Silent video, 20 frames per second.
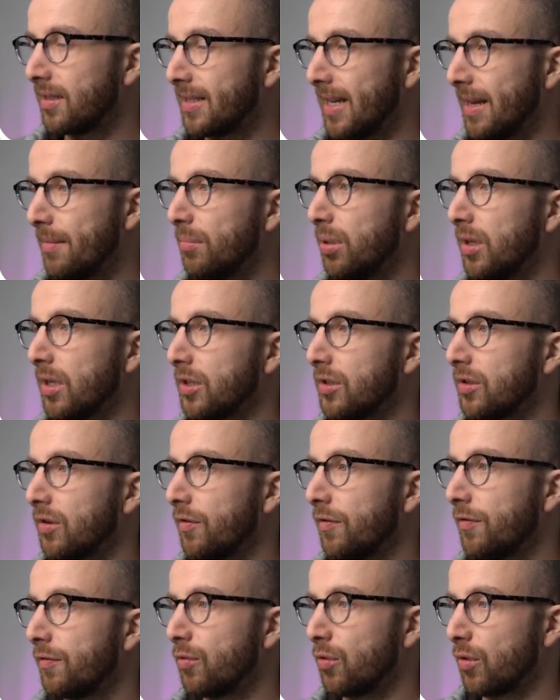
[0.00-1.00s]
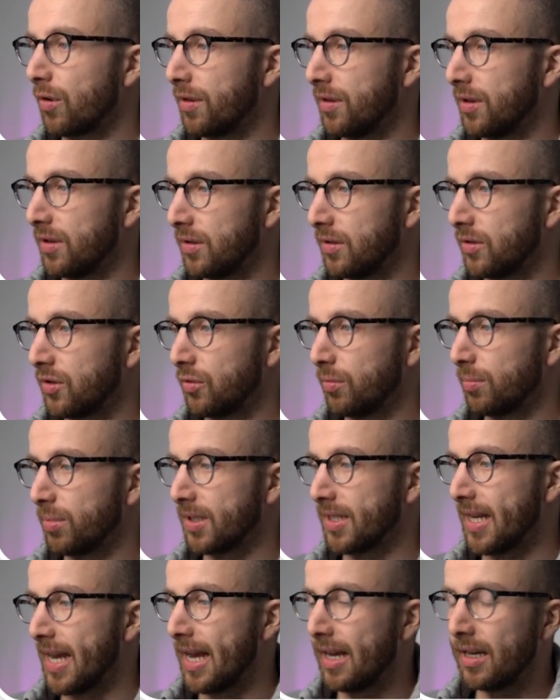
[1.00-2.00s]
template for the
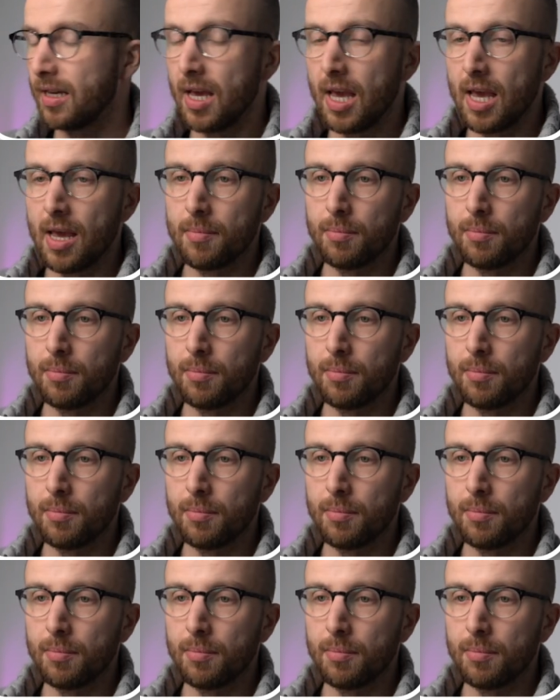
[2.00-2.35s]
super tag,